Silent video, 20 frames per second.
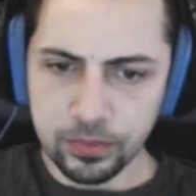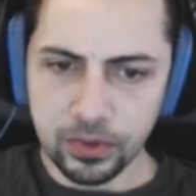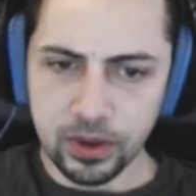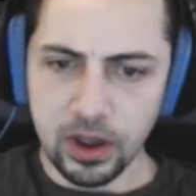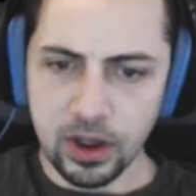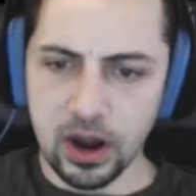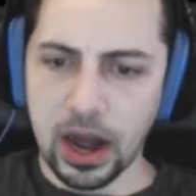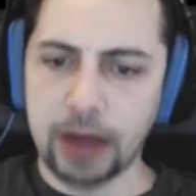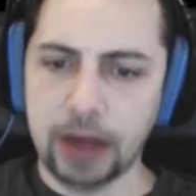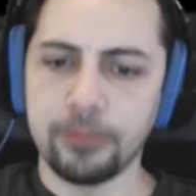
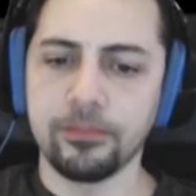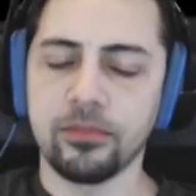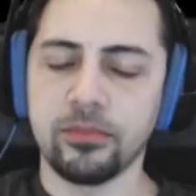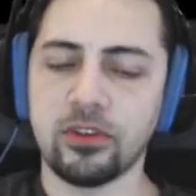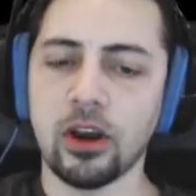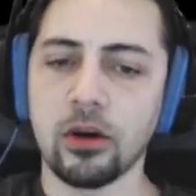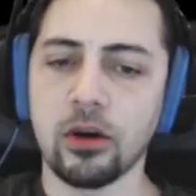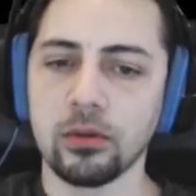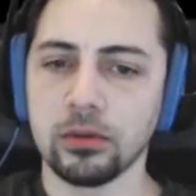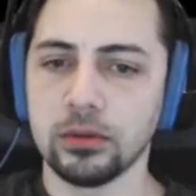All right.
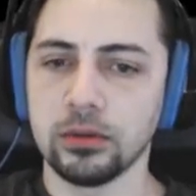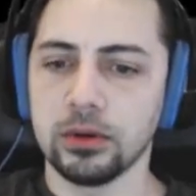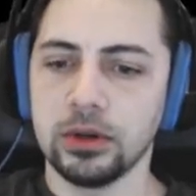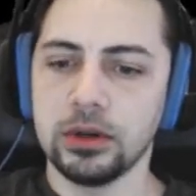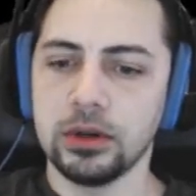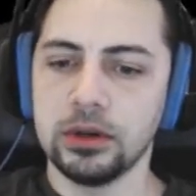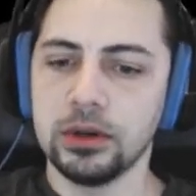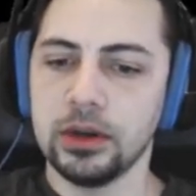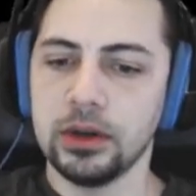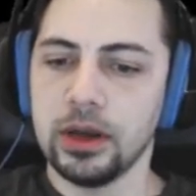So
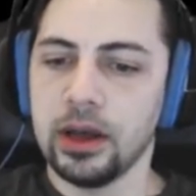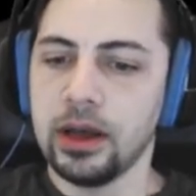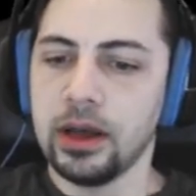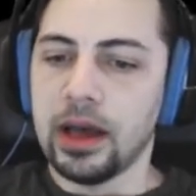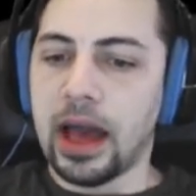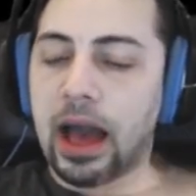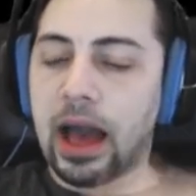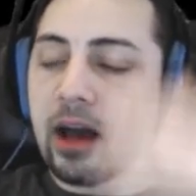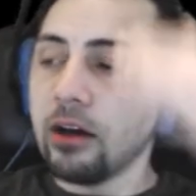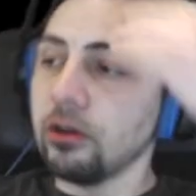
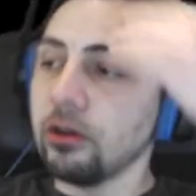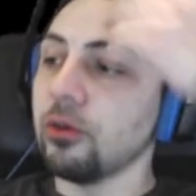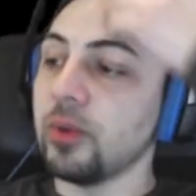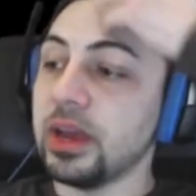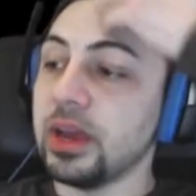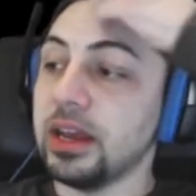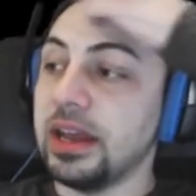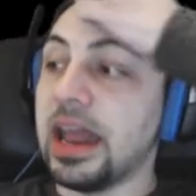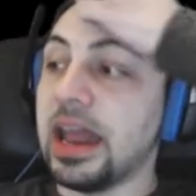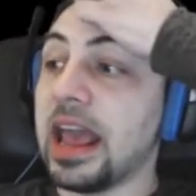how do
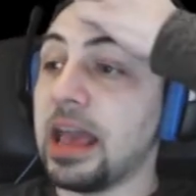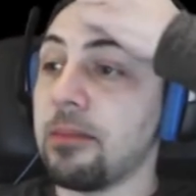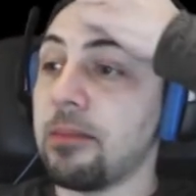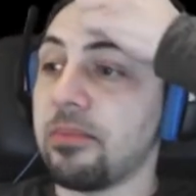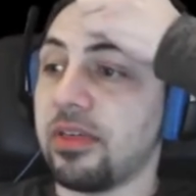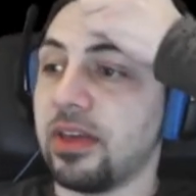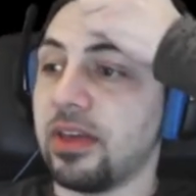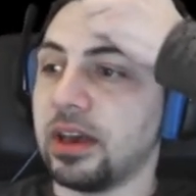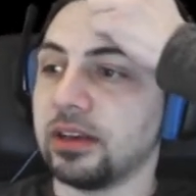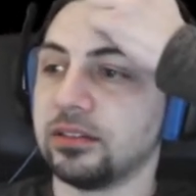we
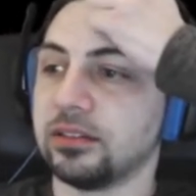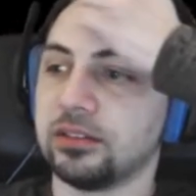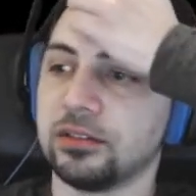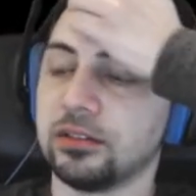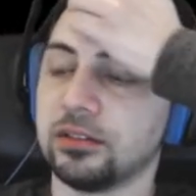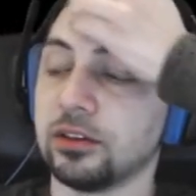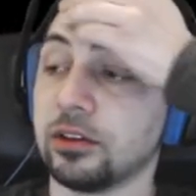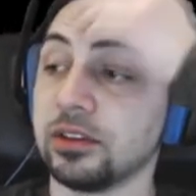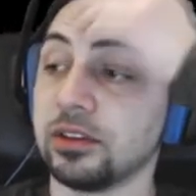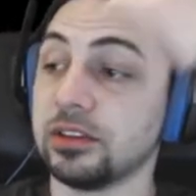name things?
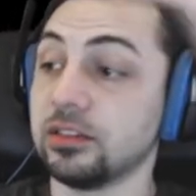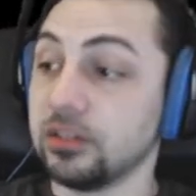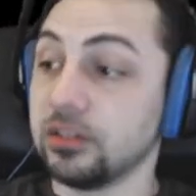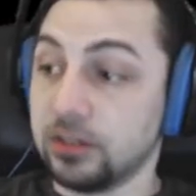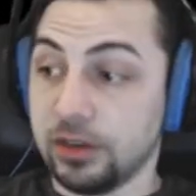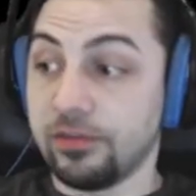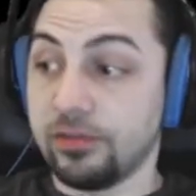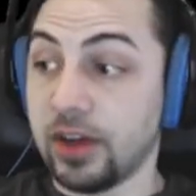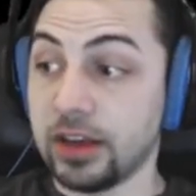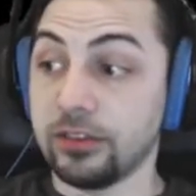So this
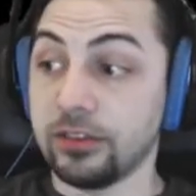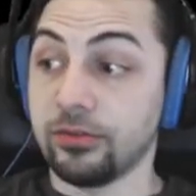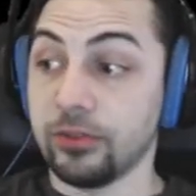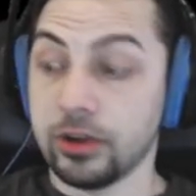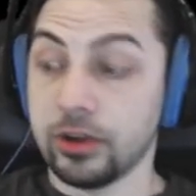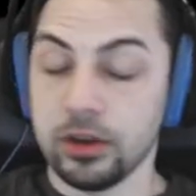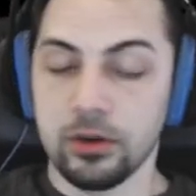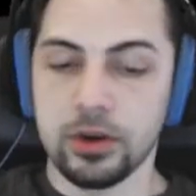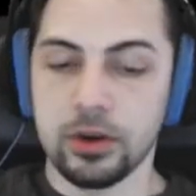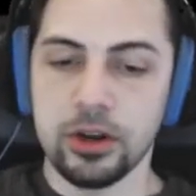is advice
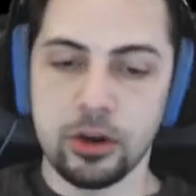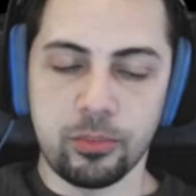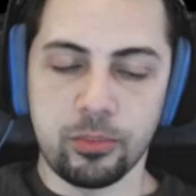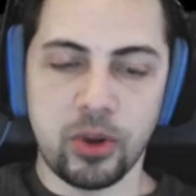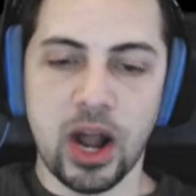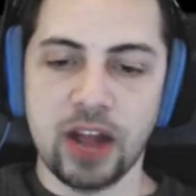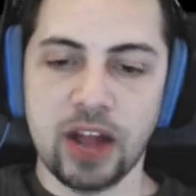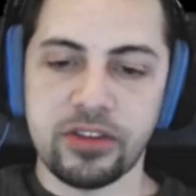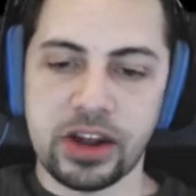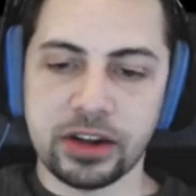for you and your
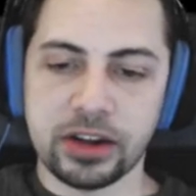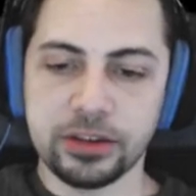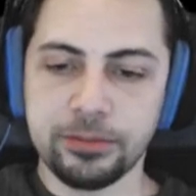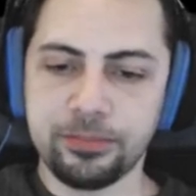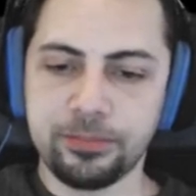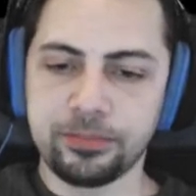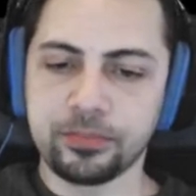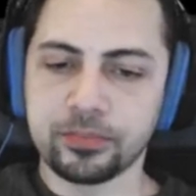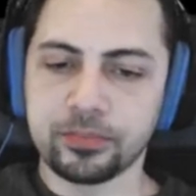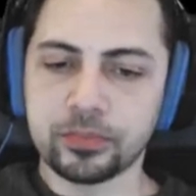project.
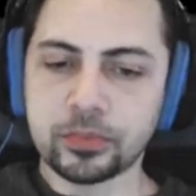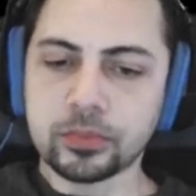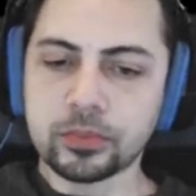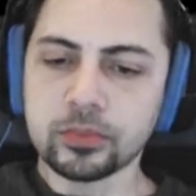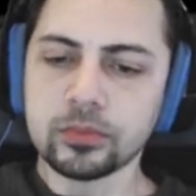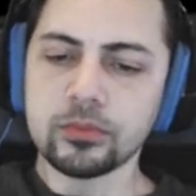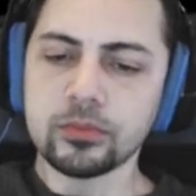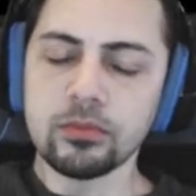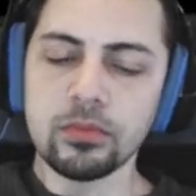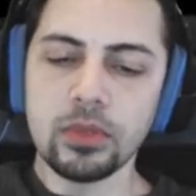
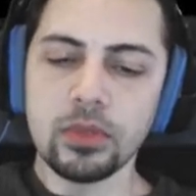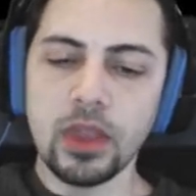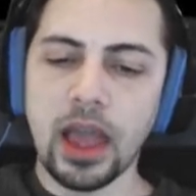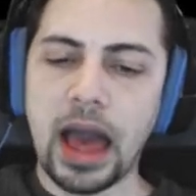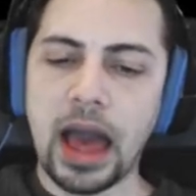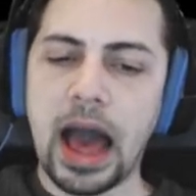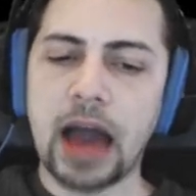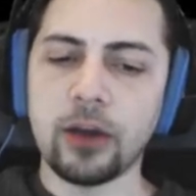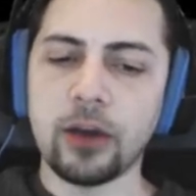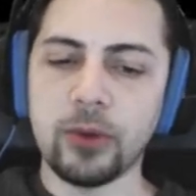
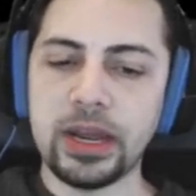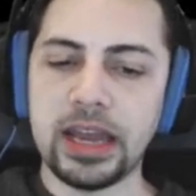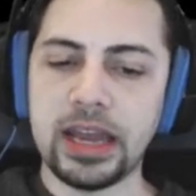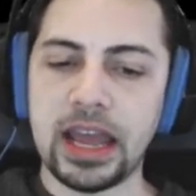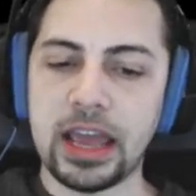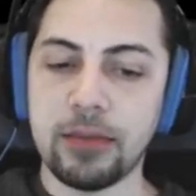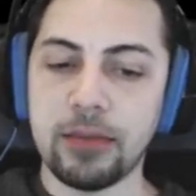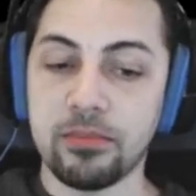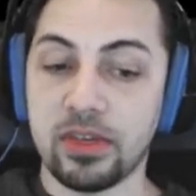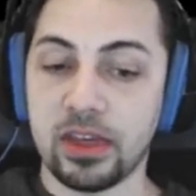How do we
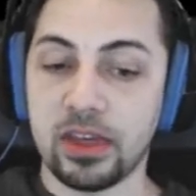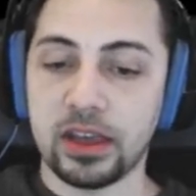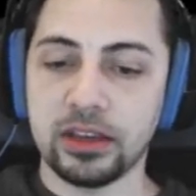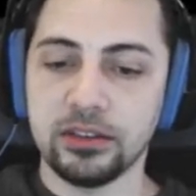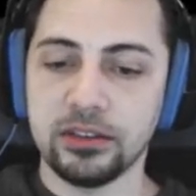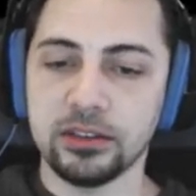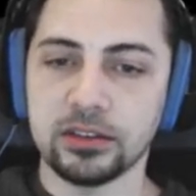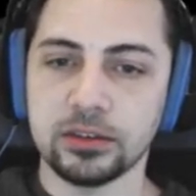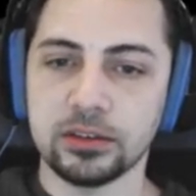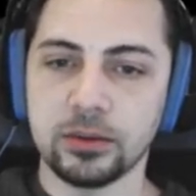name
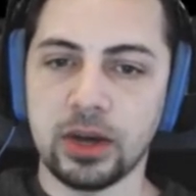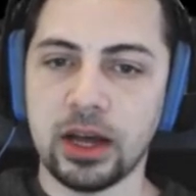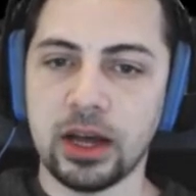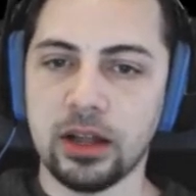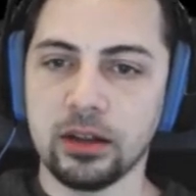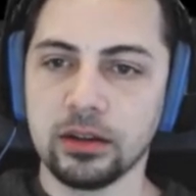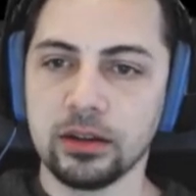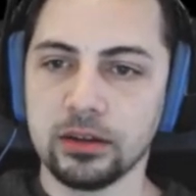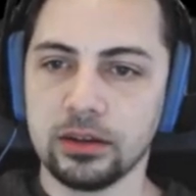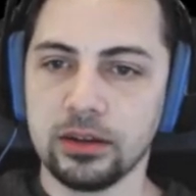things?
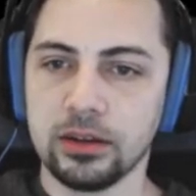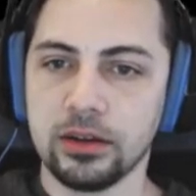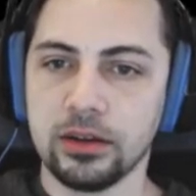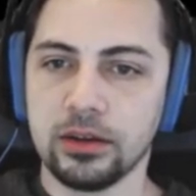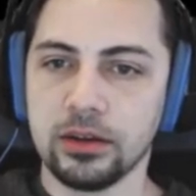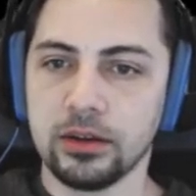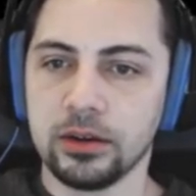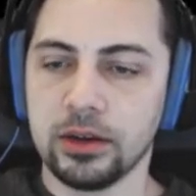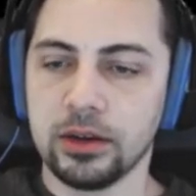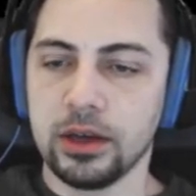Well,
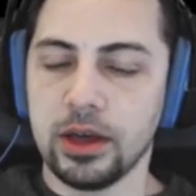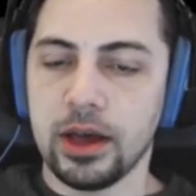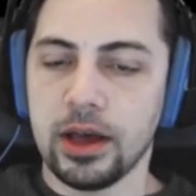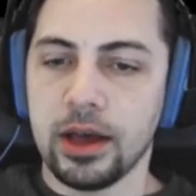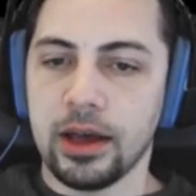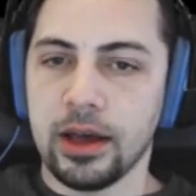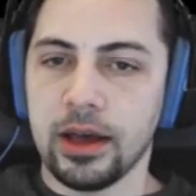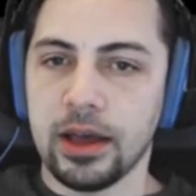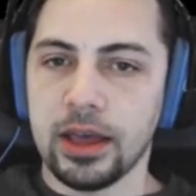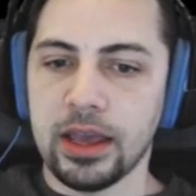
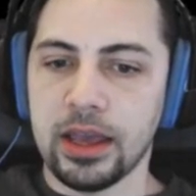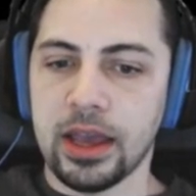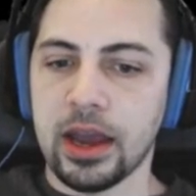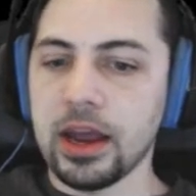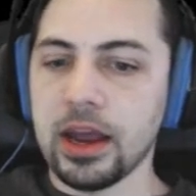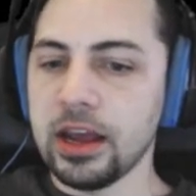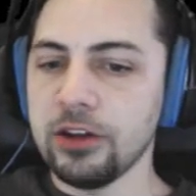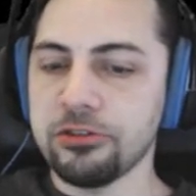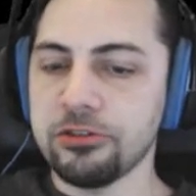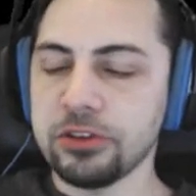
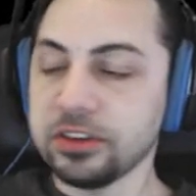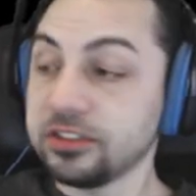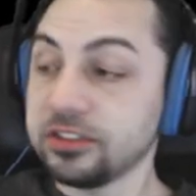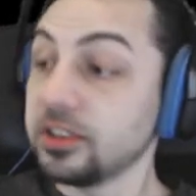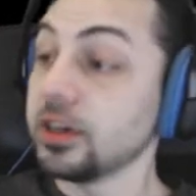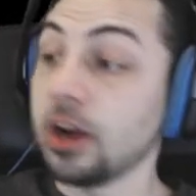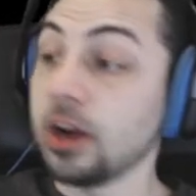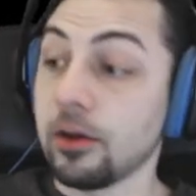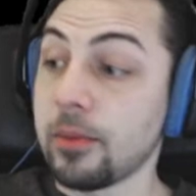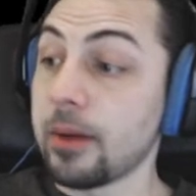an
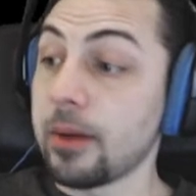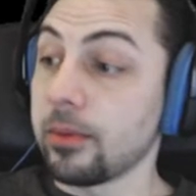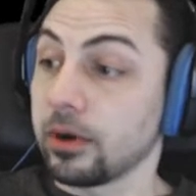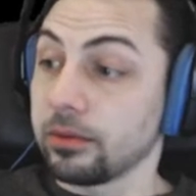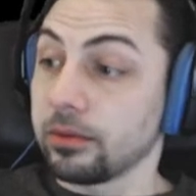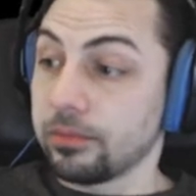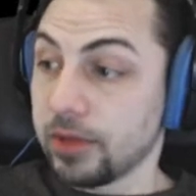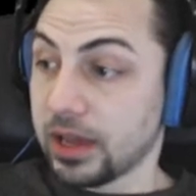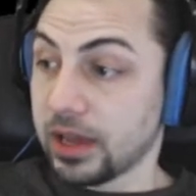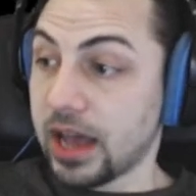interesting note.
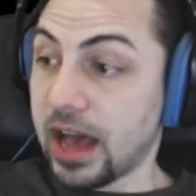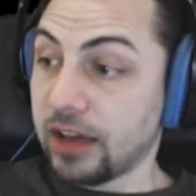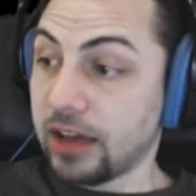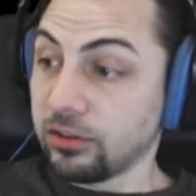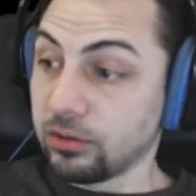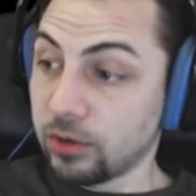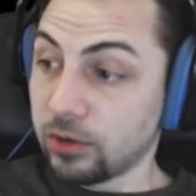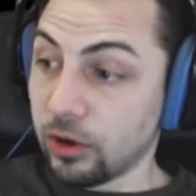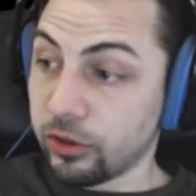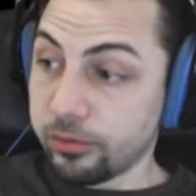Remember, the
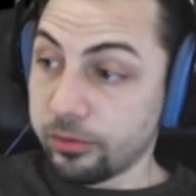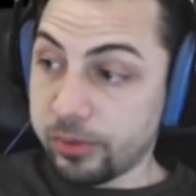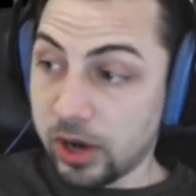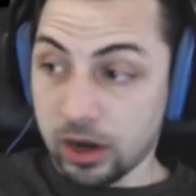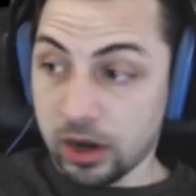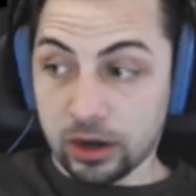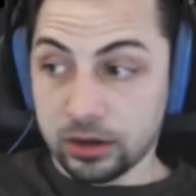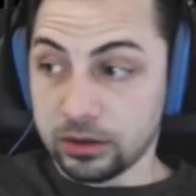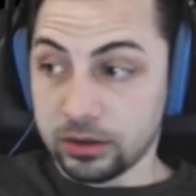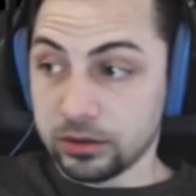guys who wrote the
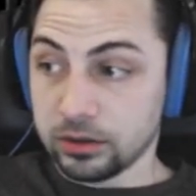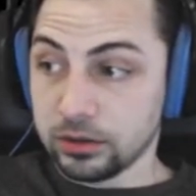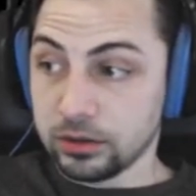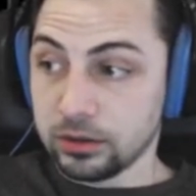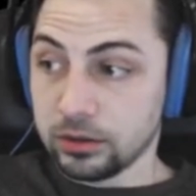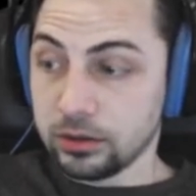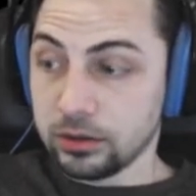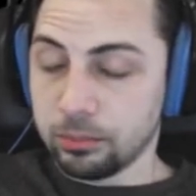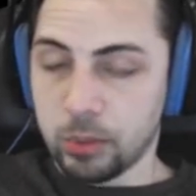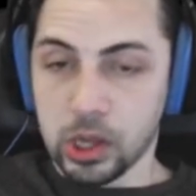book,
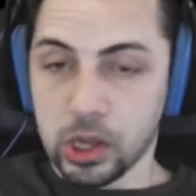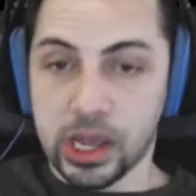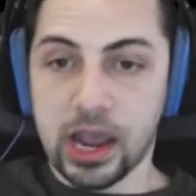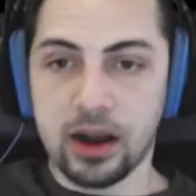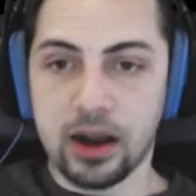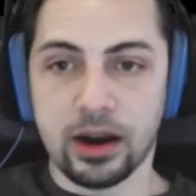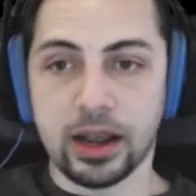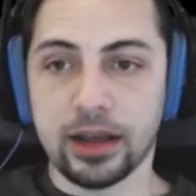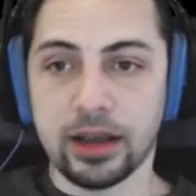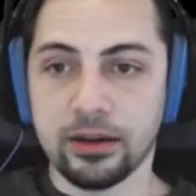
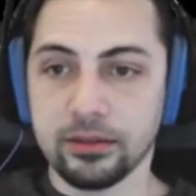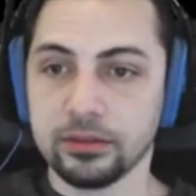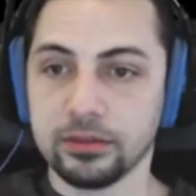Bulgarian.